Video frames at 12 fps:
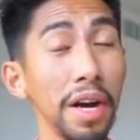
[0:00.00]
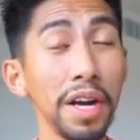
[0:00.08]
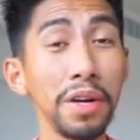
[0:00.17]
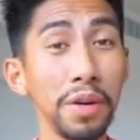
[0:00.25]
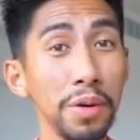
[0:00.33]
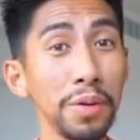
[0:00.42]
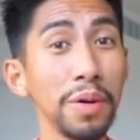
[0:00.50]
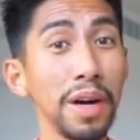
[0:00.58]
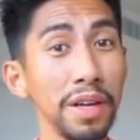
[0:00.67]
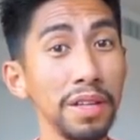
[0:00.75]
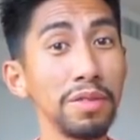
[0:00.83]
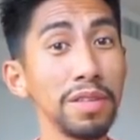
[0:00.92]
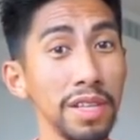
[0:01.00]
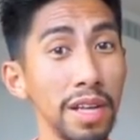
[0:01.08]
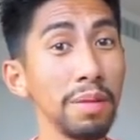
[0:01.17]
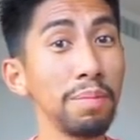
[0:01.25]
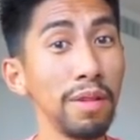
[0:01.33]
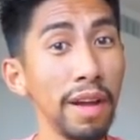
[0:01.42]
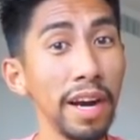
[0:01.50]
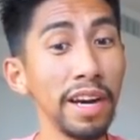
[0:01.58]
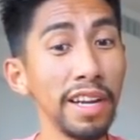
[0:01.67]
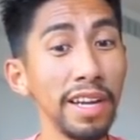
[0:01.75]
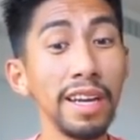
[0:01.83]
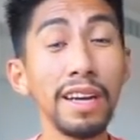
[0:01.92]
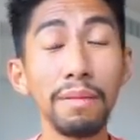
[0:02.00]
I know, I understand the polarity,